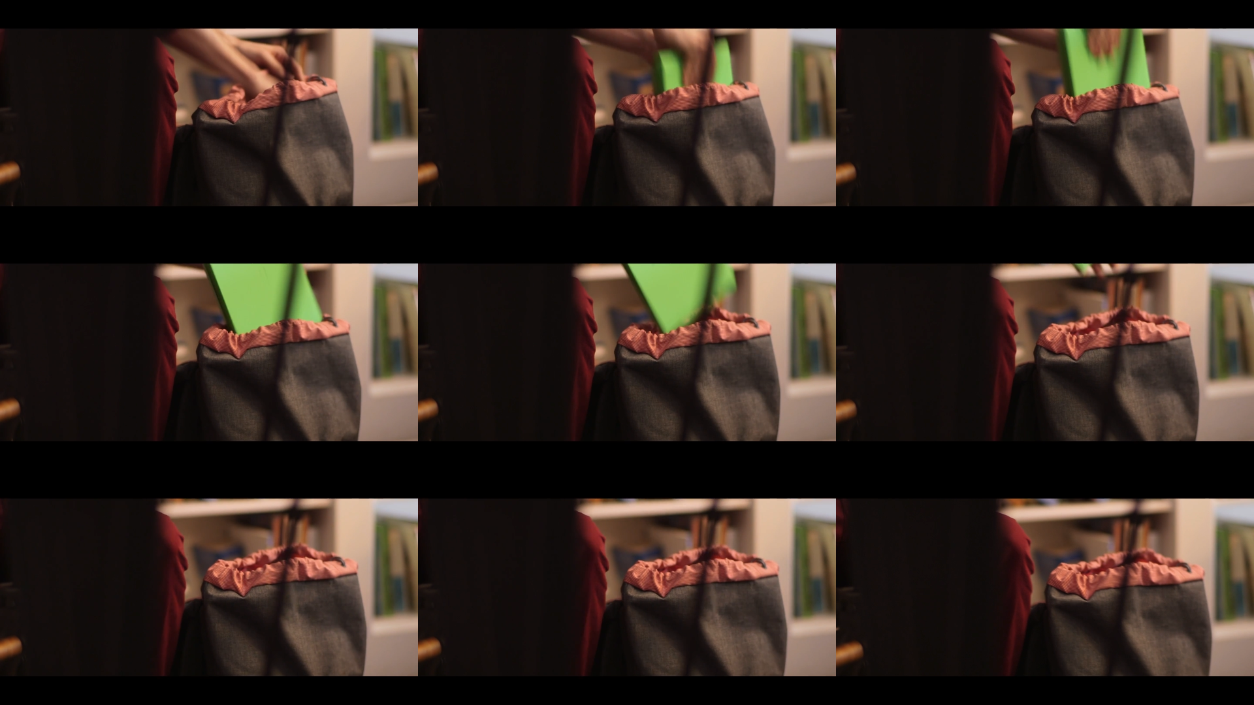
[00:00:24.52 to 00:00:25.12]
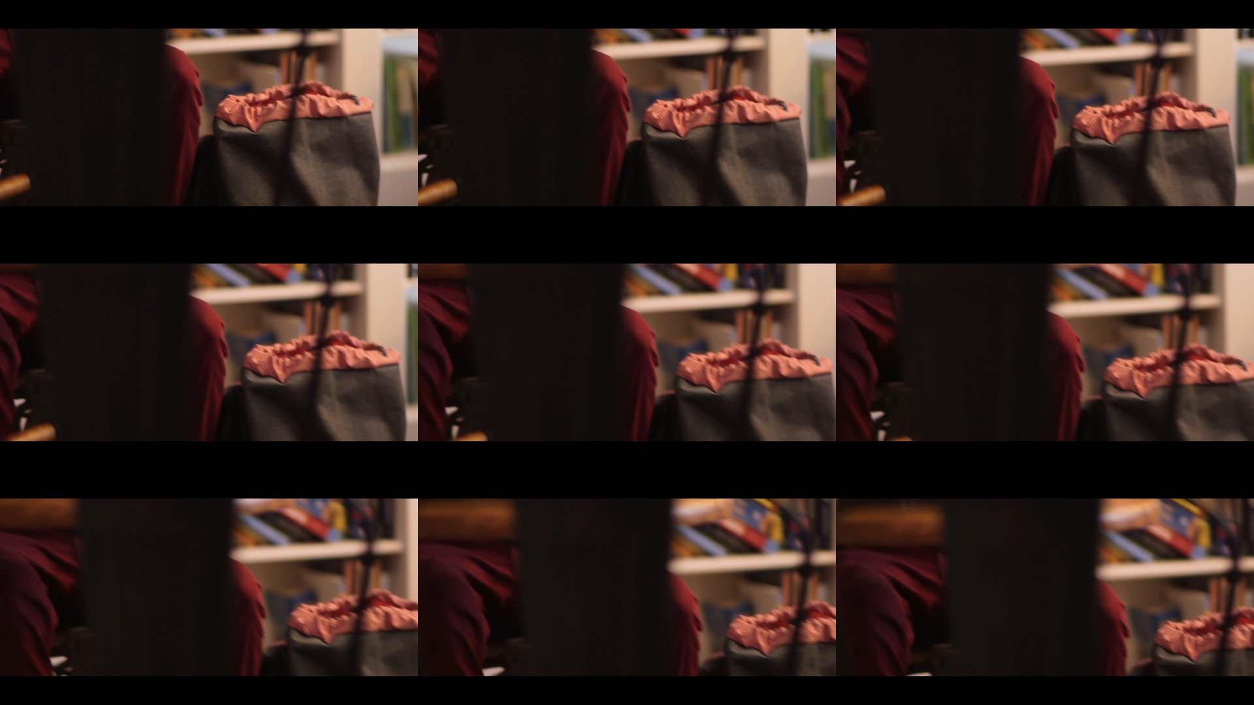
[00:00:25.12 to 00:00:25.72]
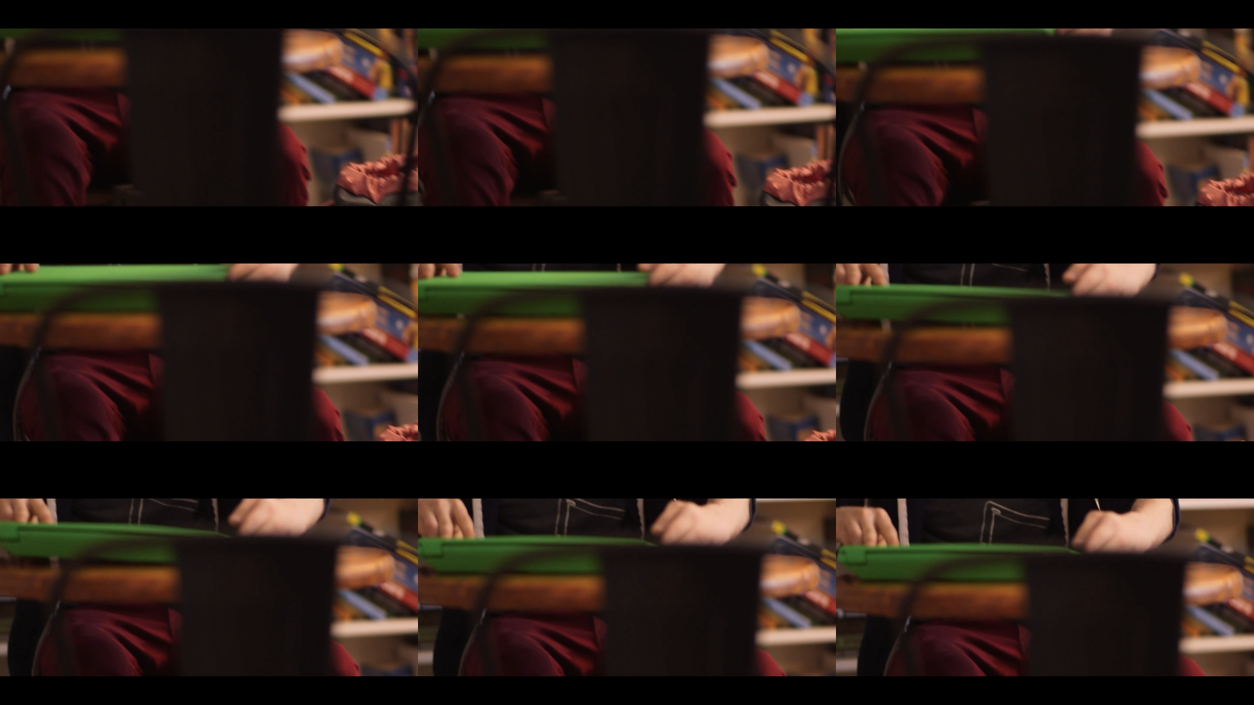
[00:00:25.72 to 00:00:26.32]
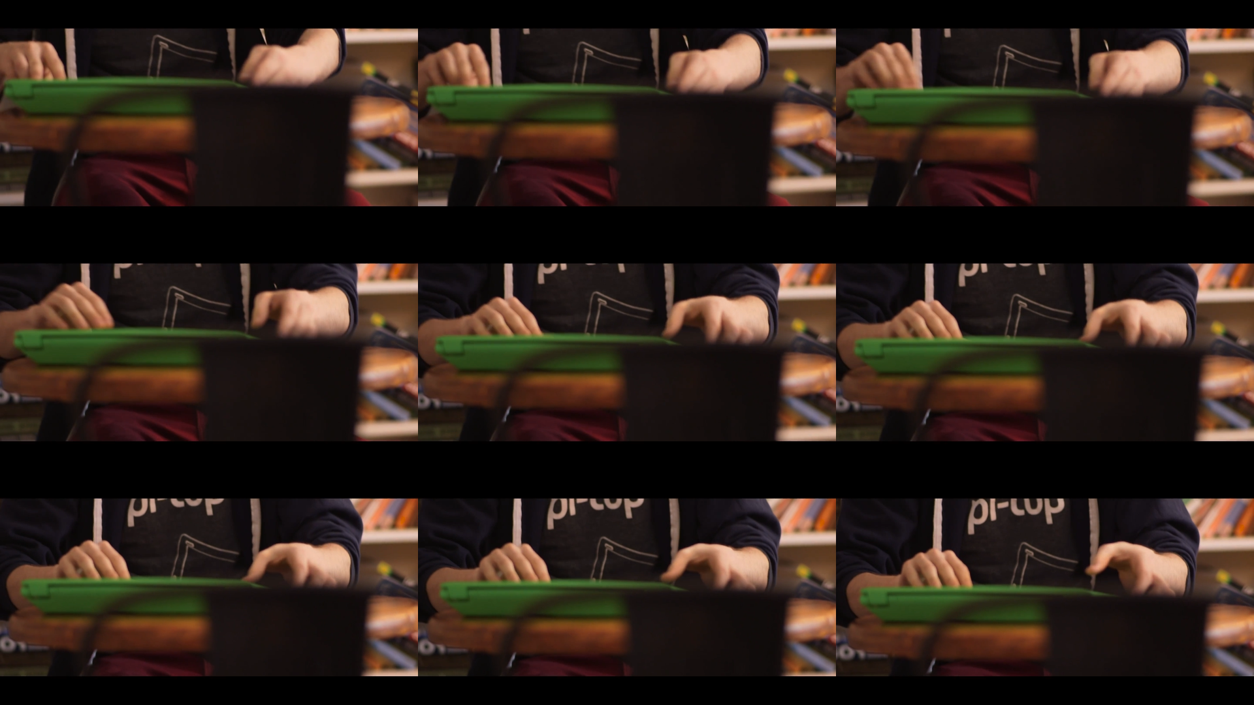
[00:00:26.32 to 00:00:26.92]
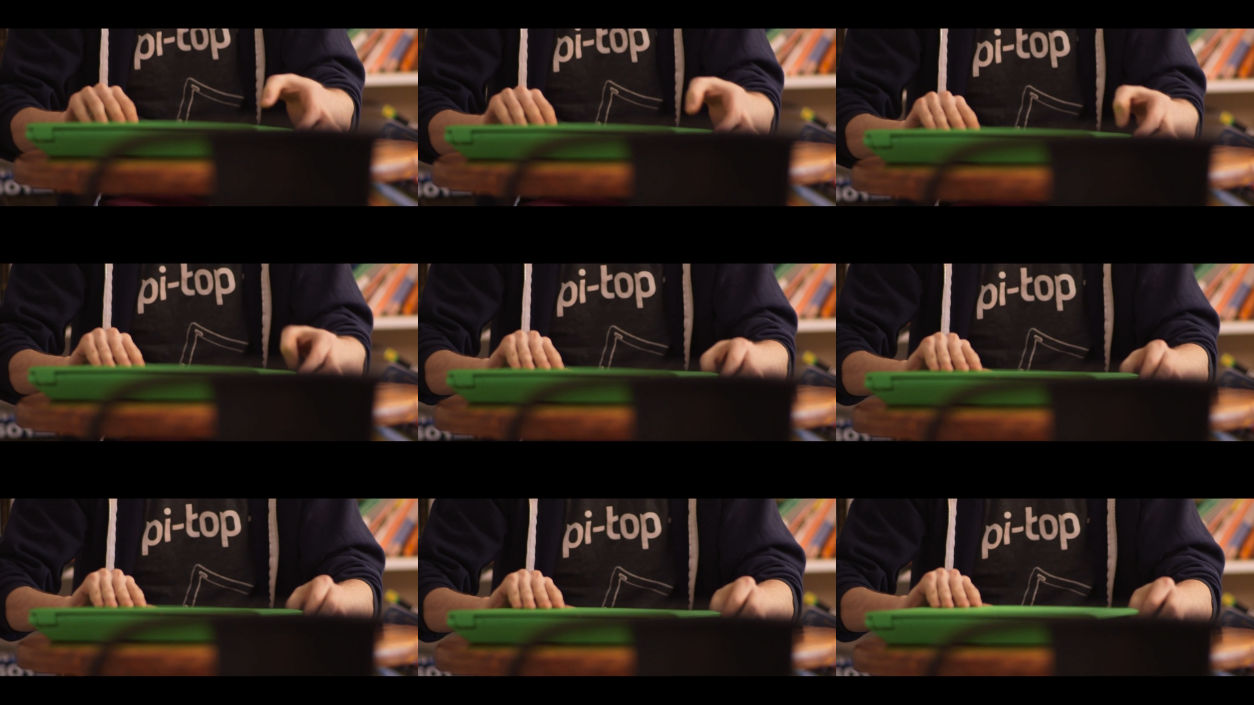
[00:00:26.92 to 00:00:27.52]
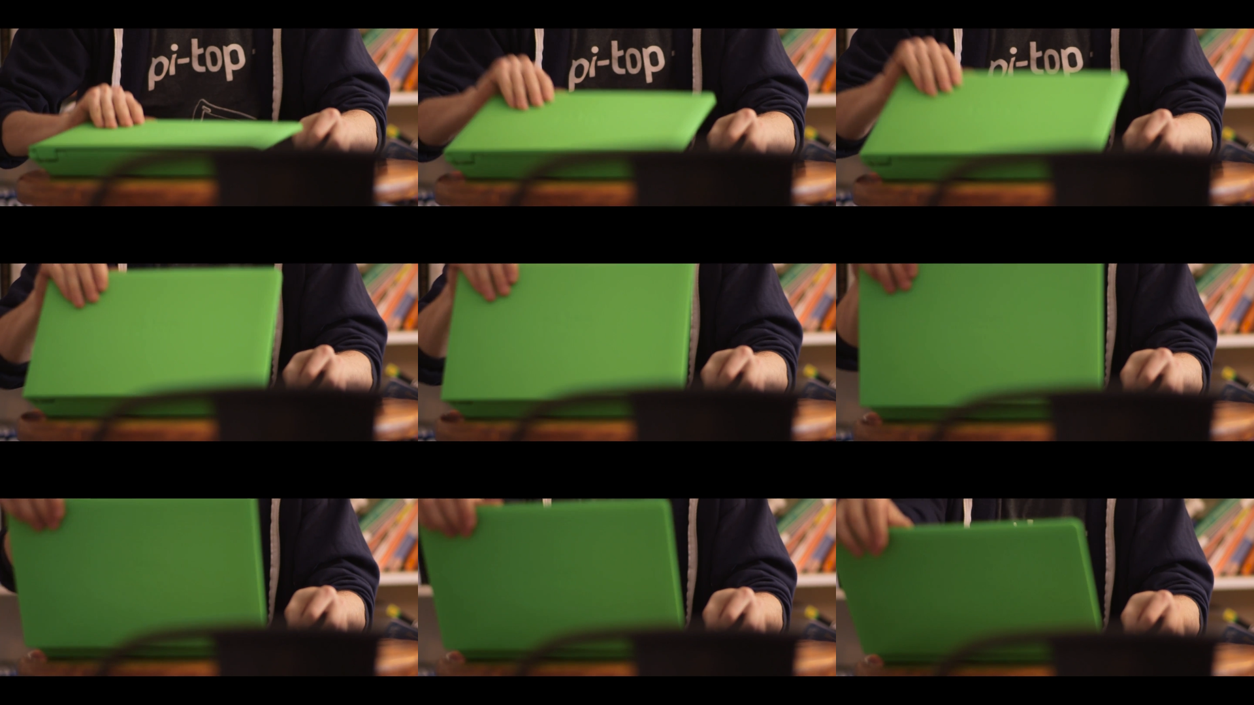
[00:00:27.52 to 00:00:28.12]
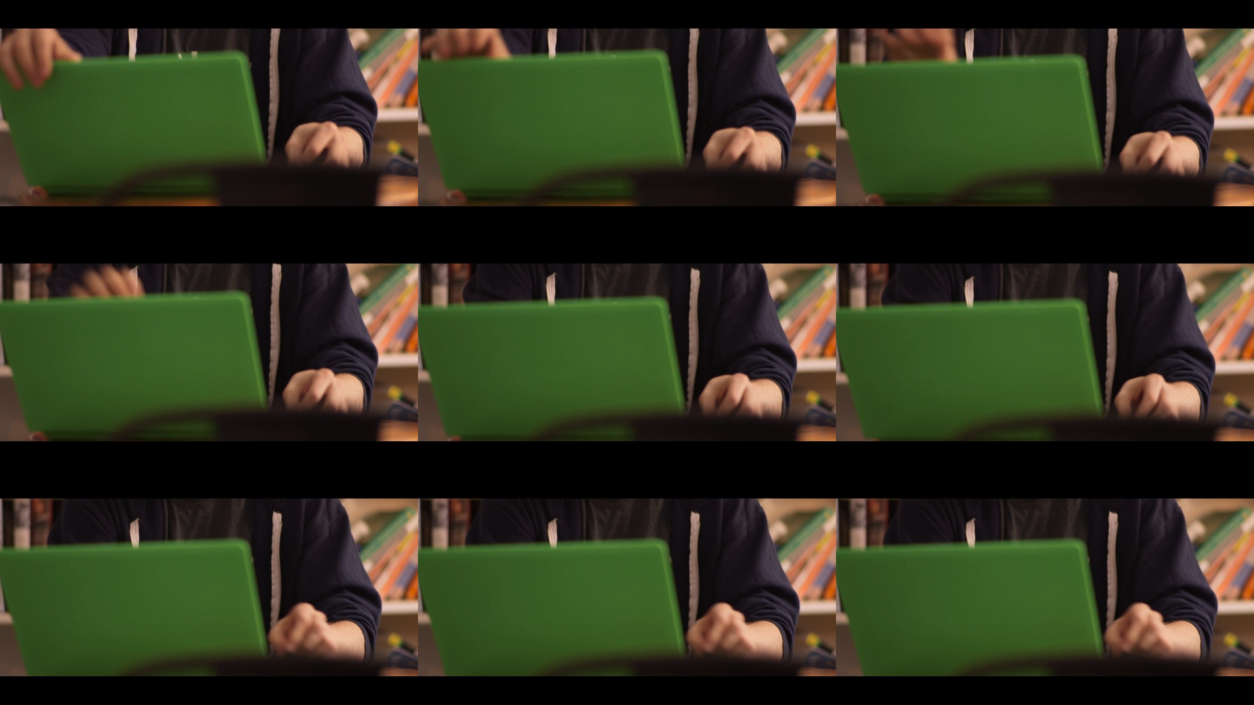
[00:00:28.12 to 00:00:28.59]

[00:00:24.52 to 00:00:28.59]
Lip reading: (no speaker visible)